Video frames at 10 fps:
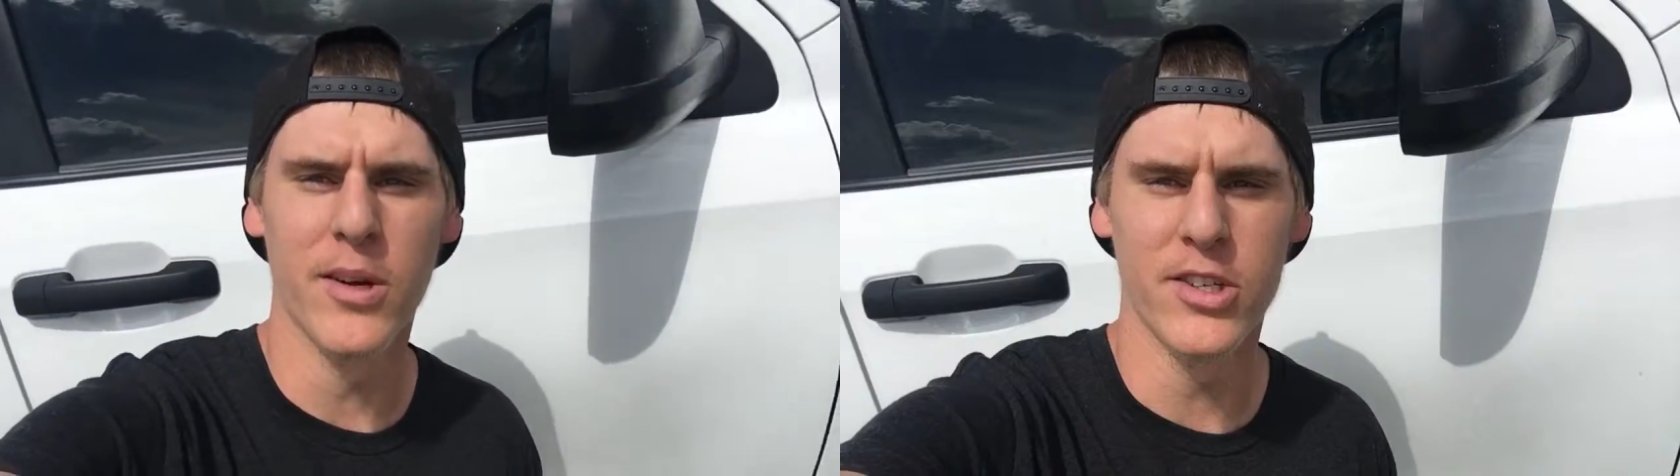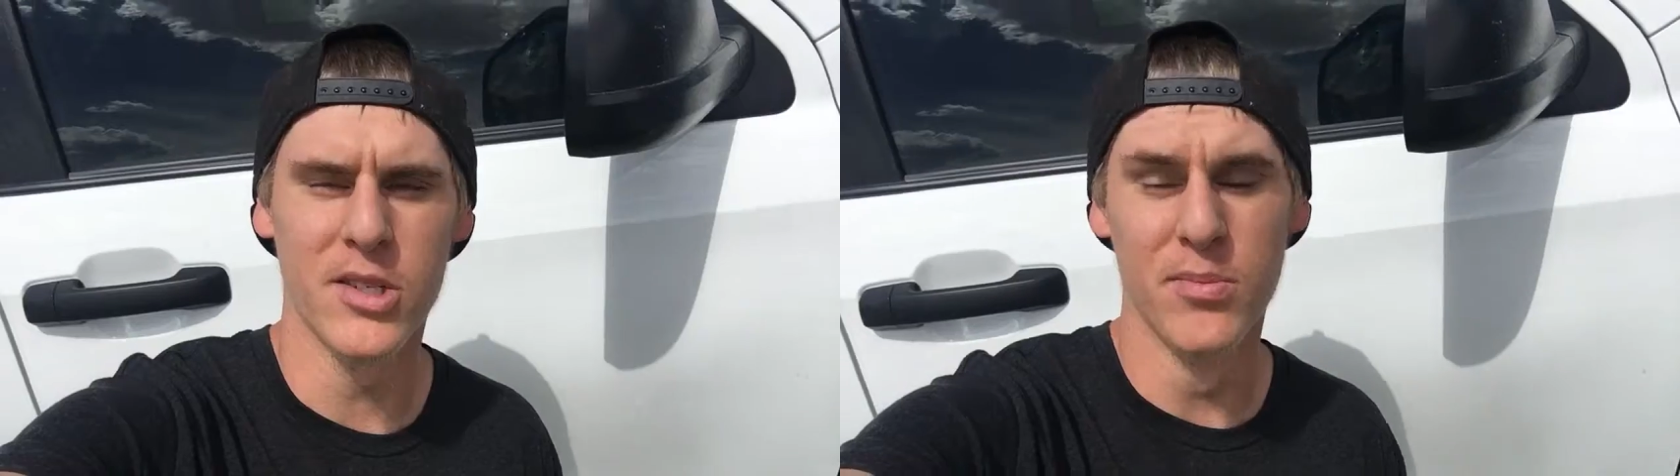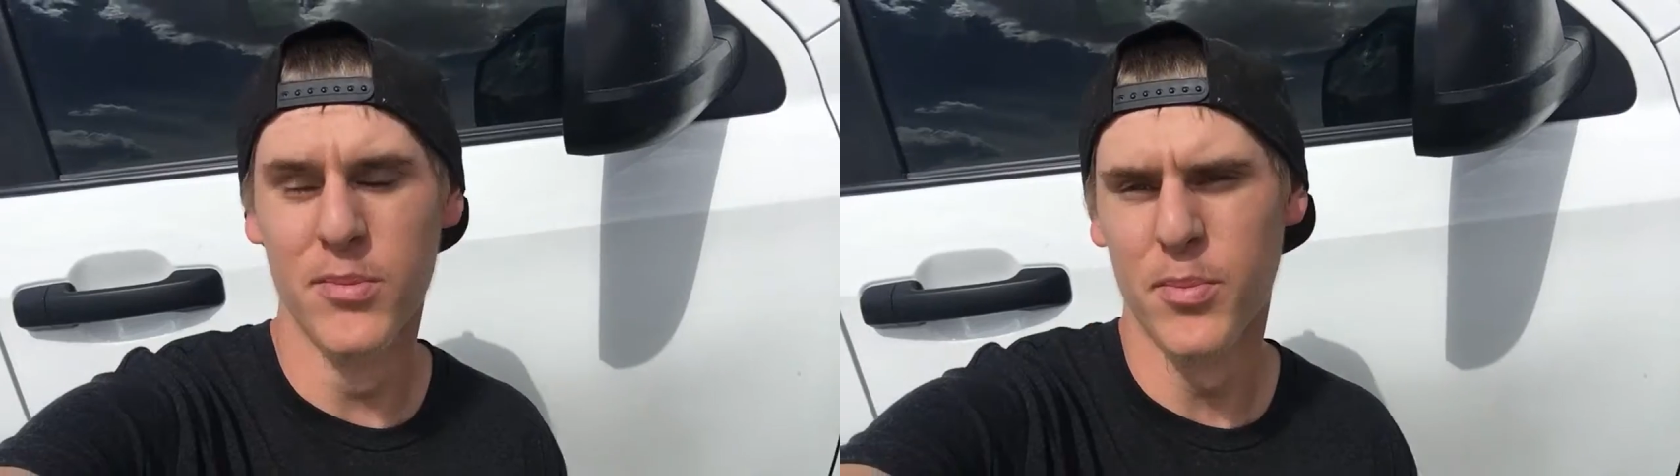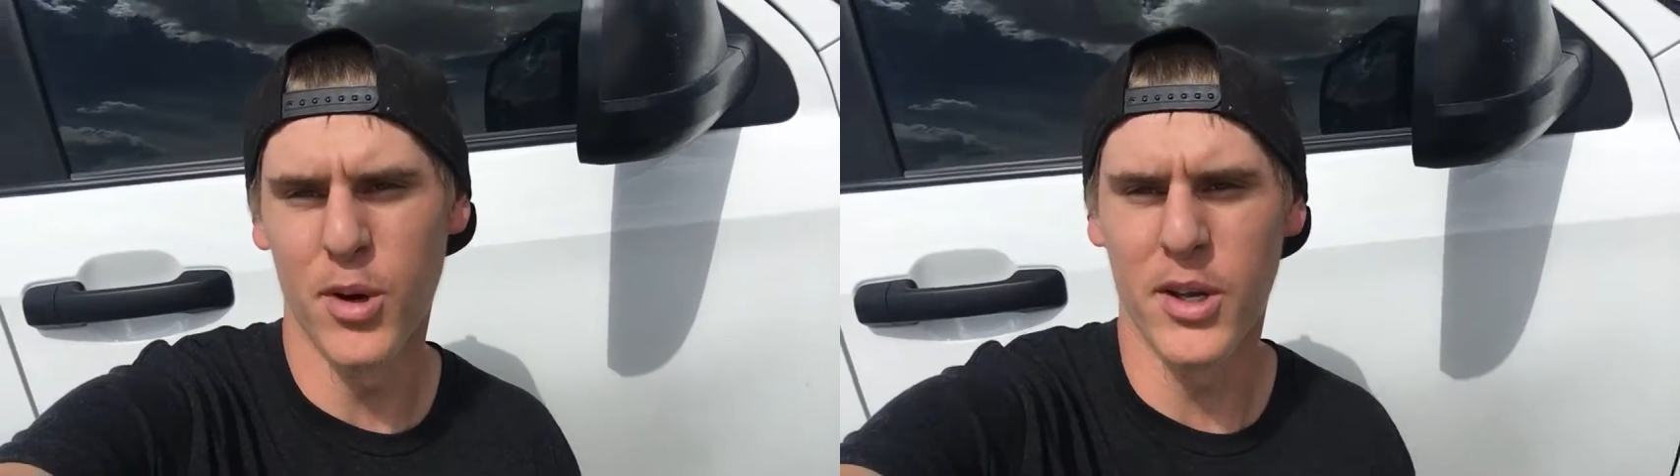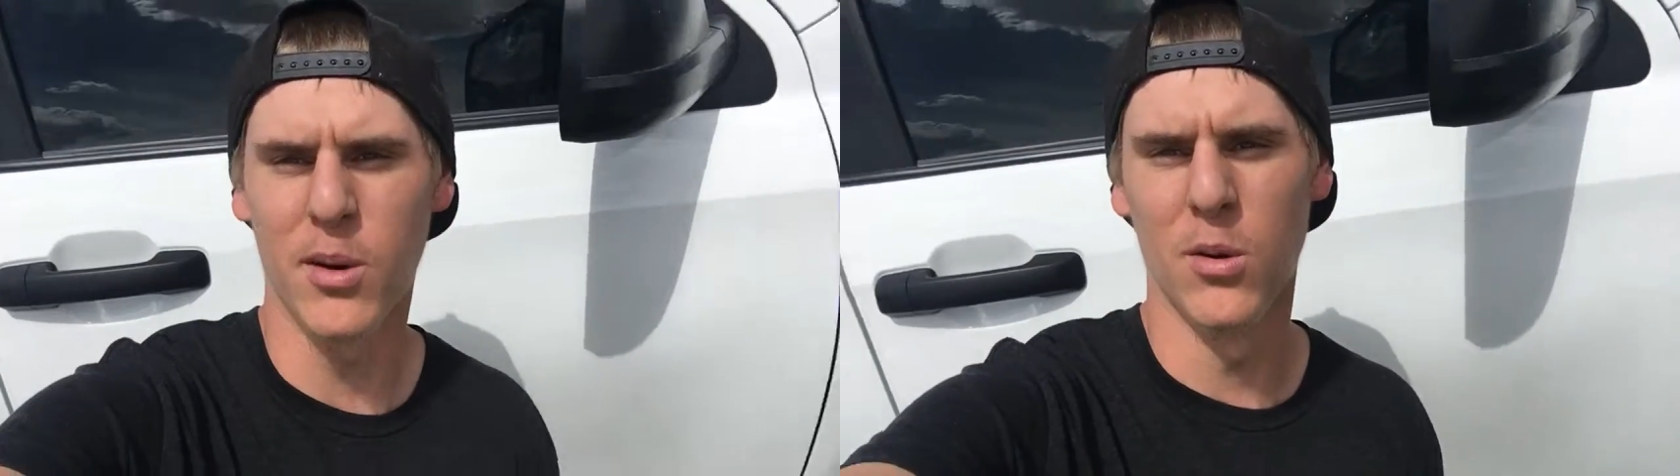which is
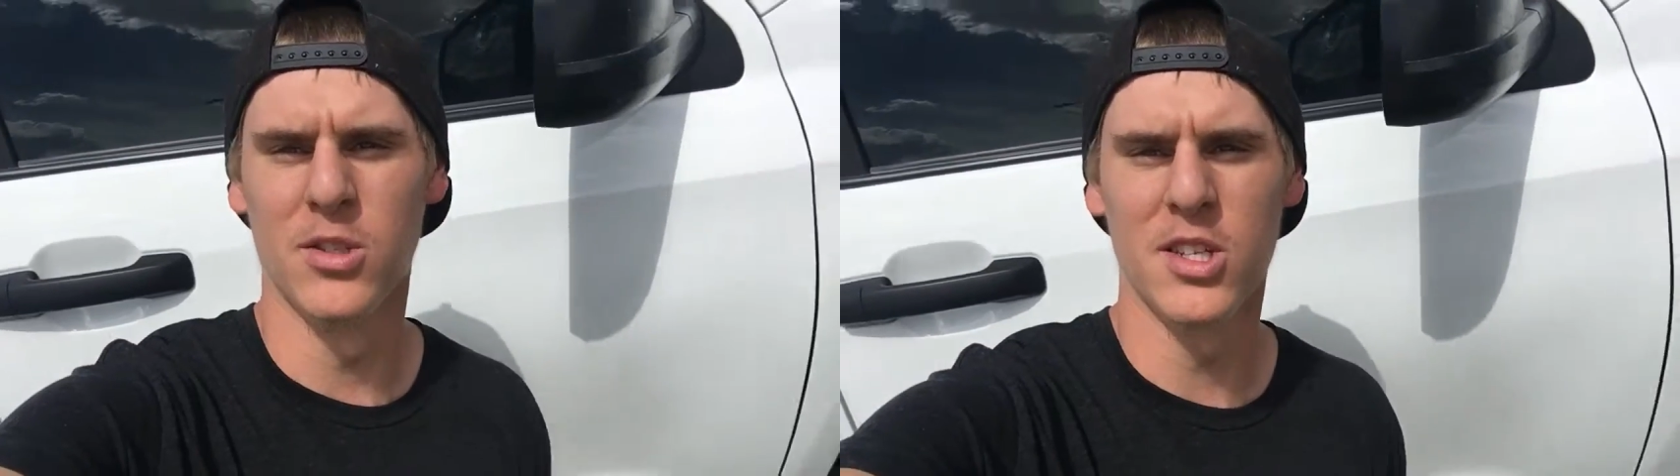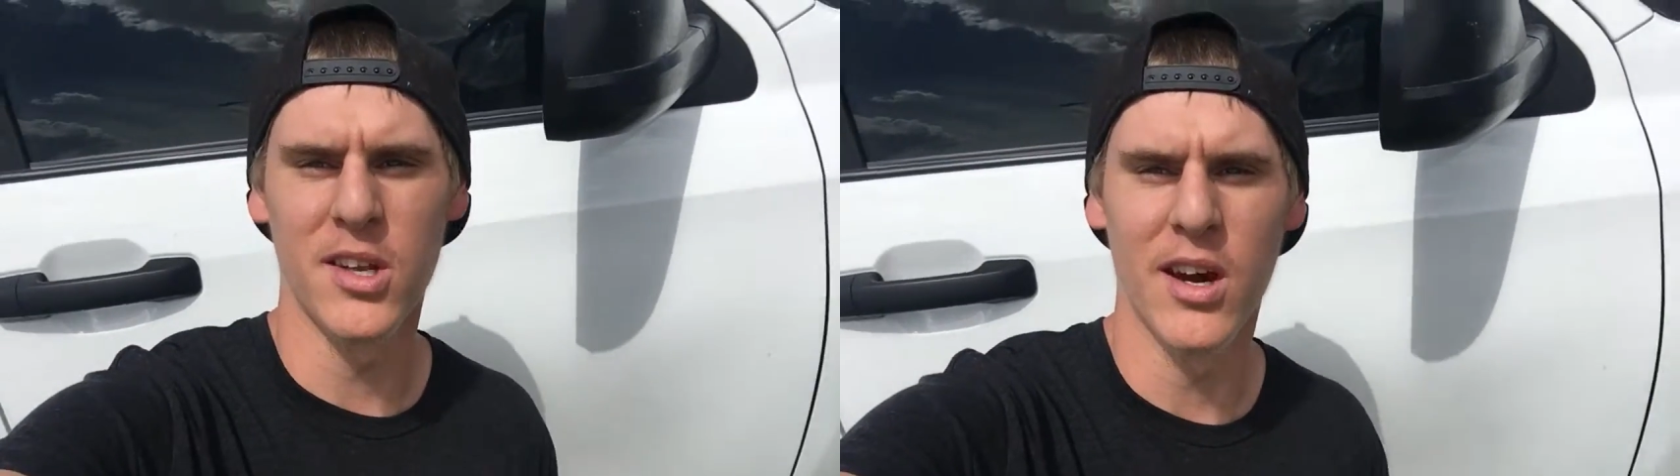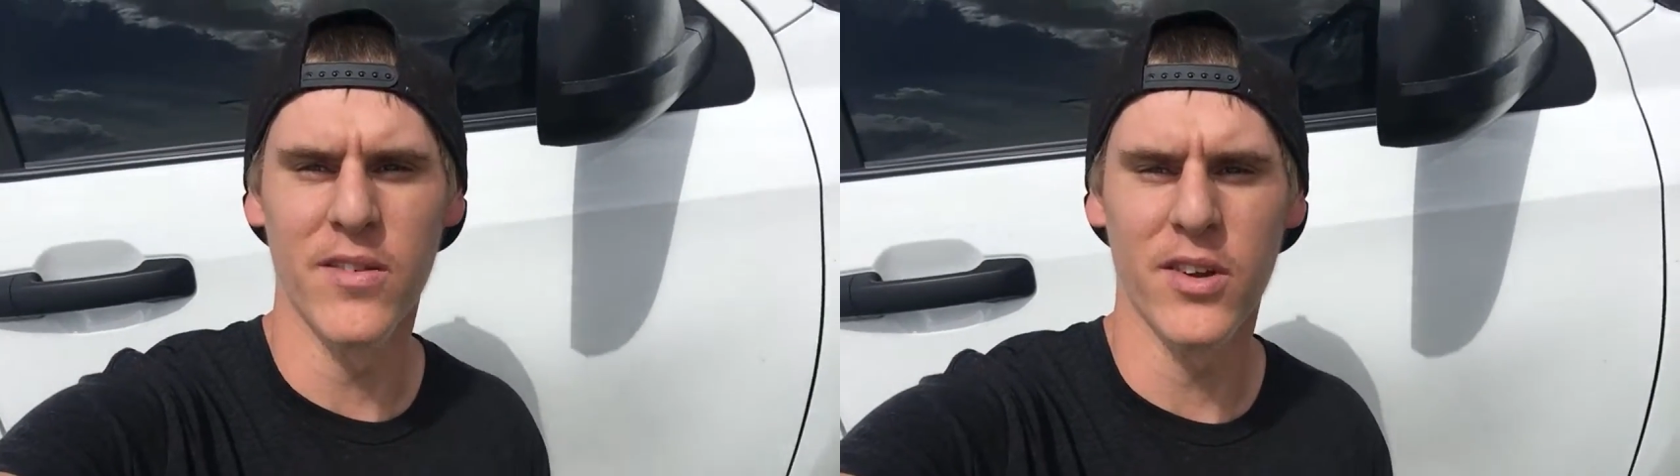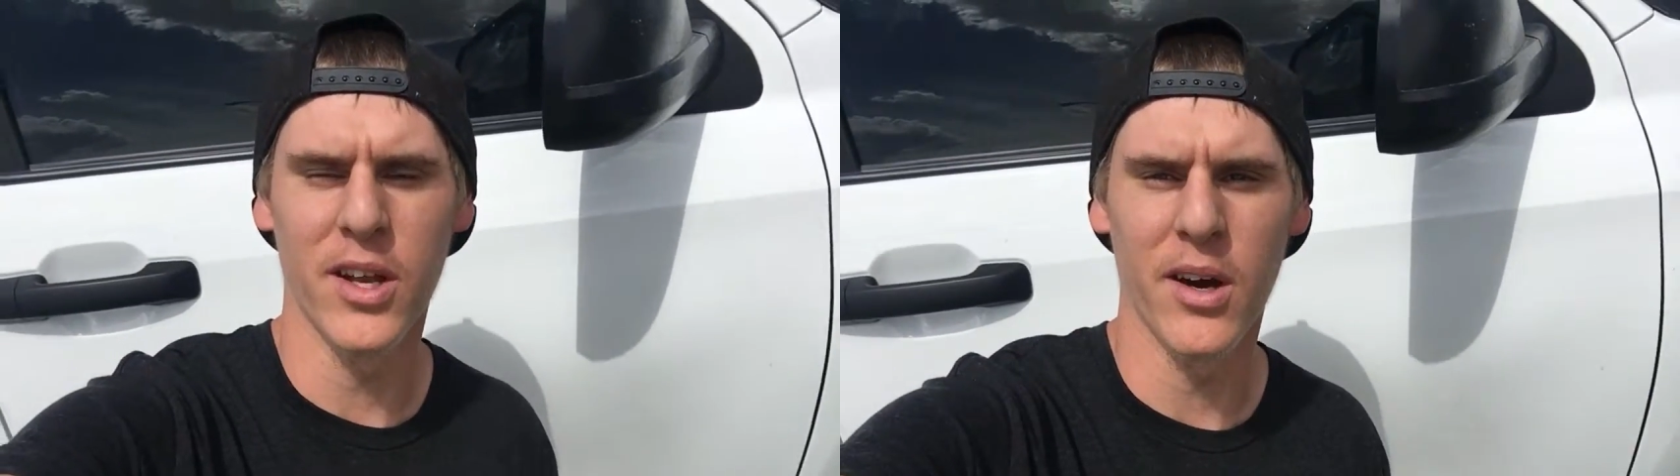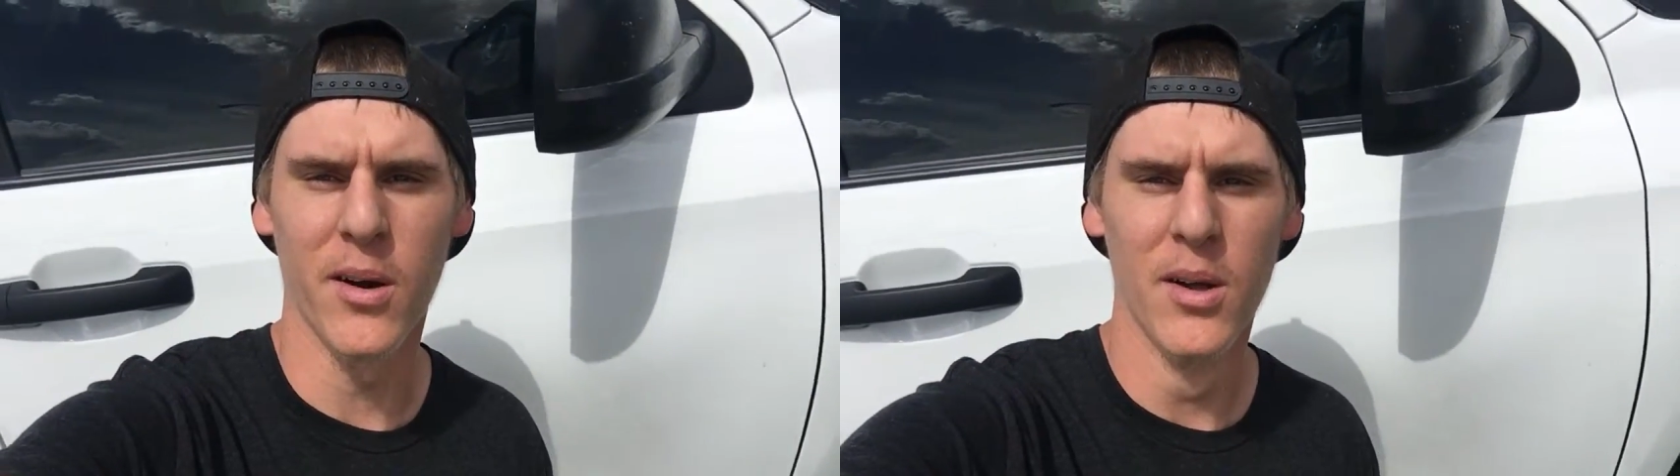pretty cool stuff,
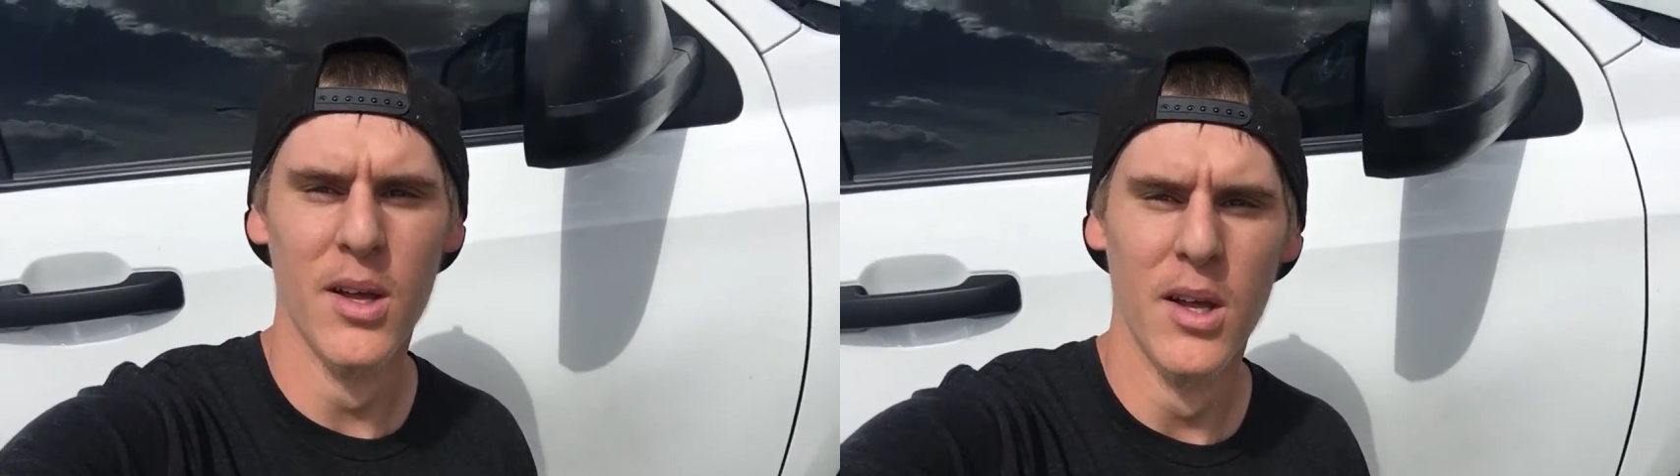you know.